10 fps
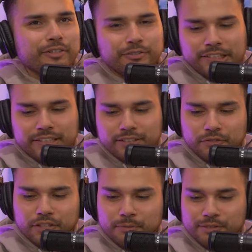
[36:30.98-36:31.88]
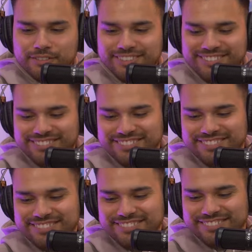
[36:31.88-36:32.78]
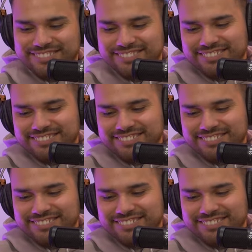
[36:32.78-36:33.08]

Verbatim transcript: don't think he's forgotten. I